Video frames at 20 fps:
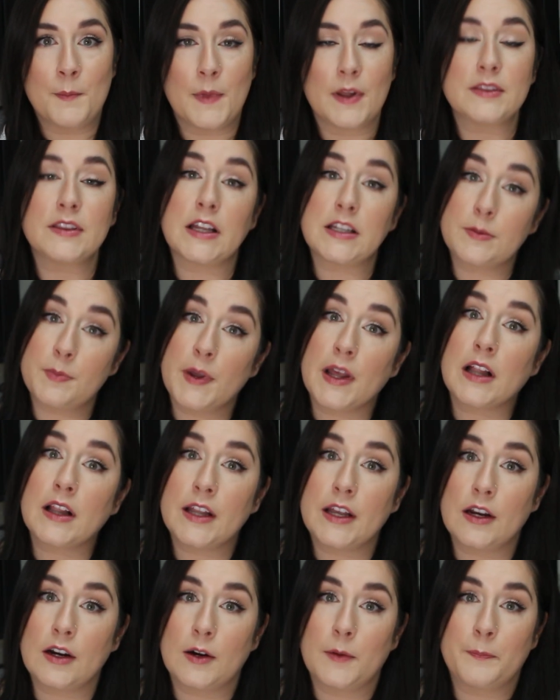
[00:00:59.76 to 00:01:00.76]
Let's be
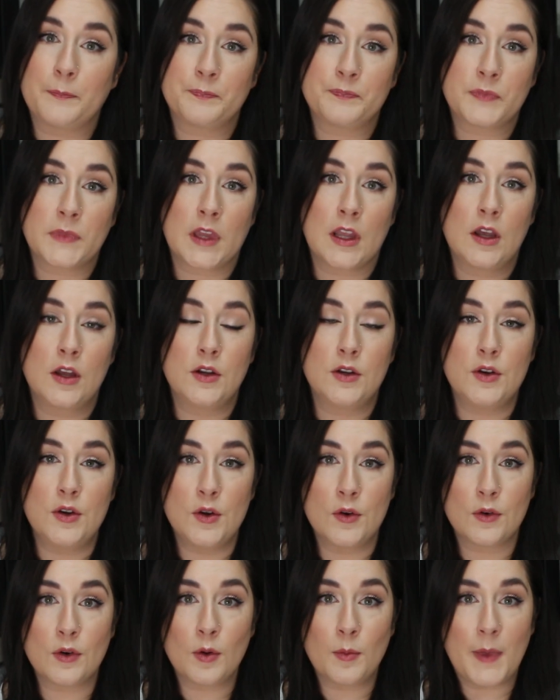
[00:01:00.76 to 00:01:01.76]
clear,
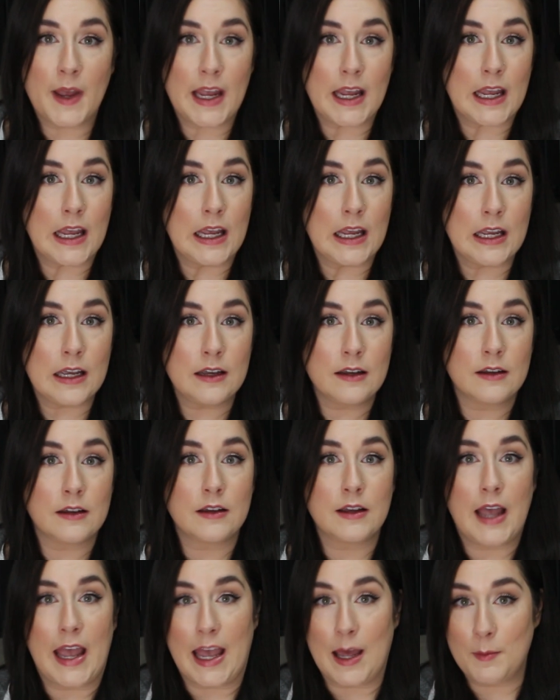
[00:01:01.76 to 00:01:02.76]
noodle making,
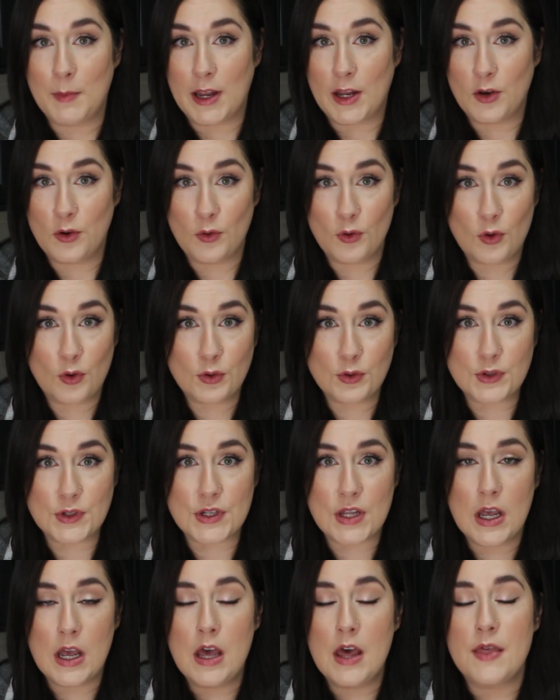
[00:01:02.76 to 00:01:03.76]
handmade
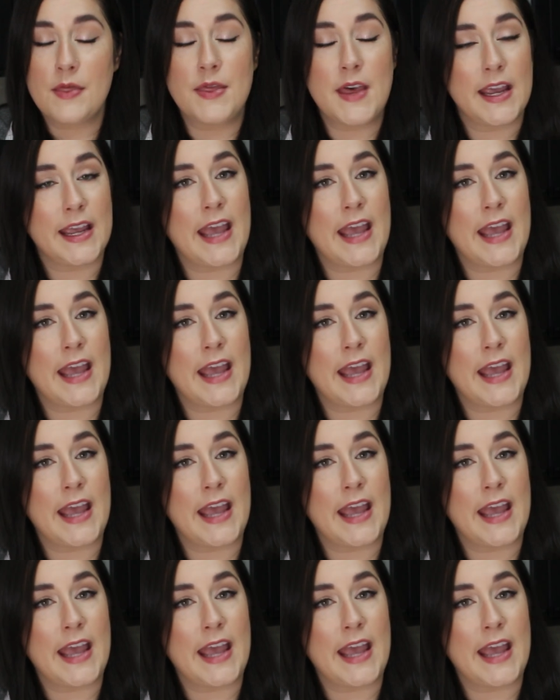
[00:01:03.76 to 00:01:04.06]
noodles, they